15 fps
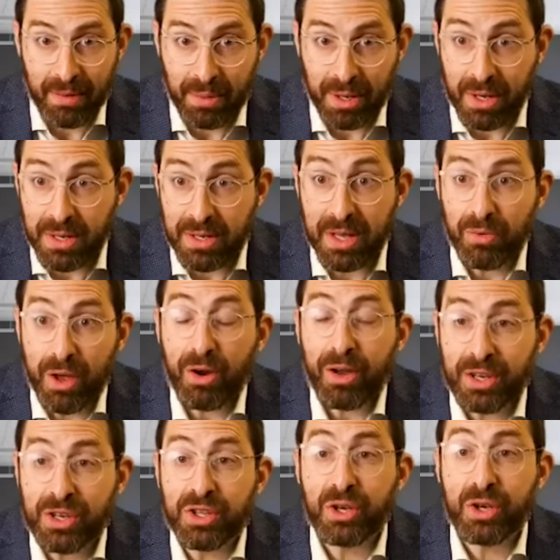because their
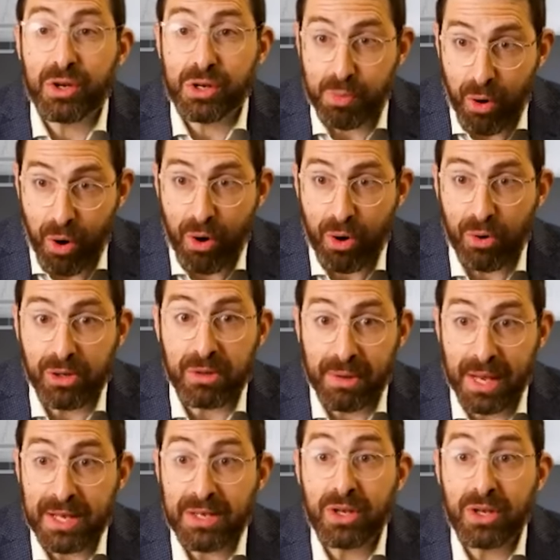connection to the Kodesh Baruch Hu is going to be